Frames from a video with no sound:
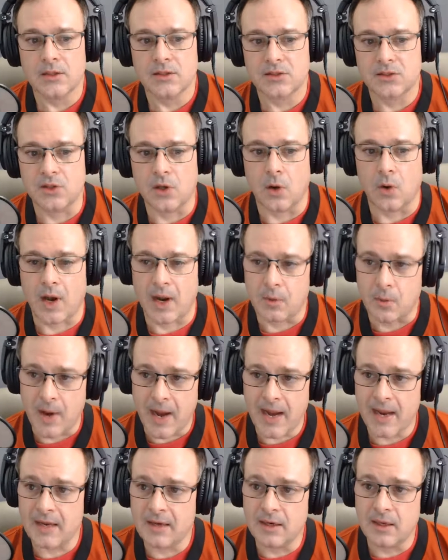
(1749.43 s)
So I
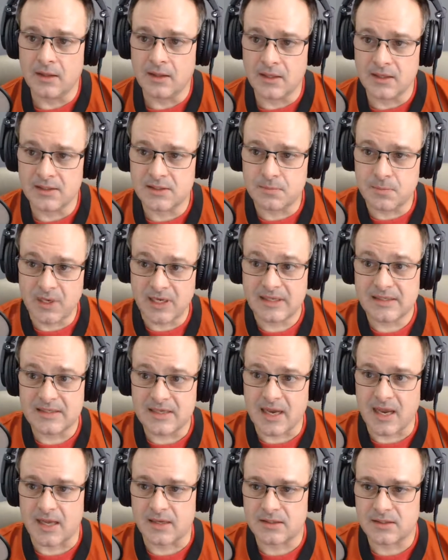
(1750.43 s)
ran this ping
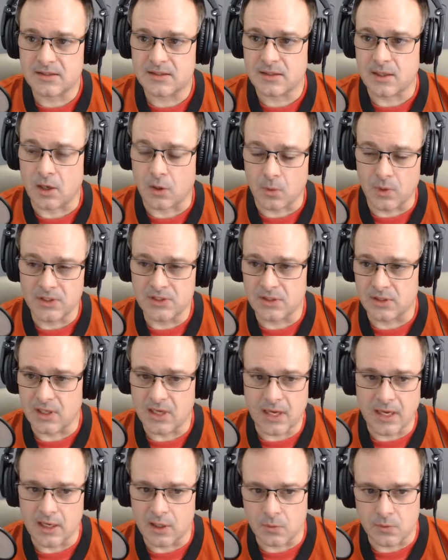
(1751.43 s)
test
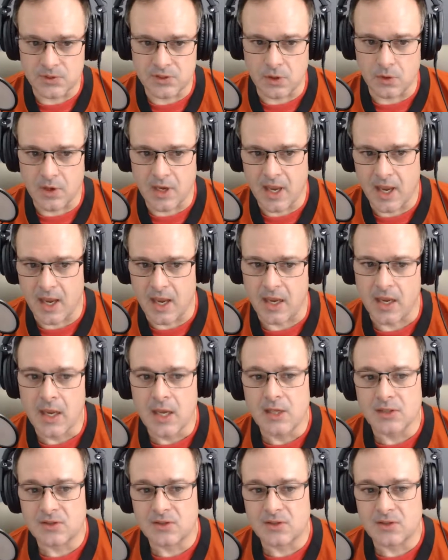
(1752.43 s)
originally and it was okay.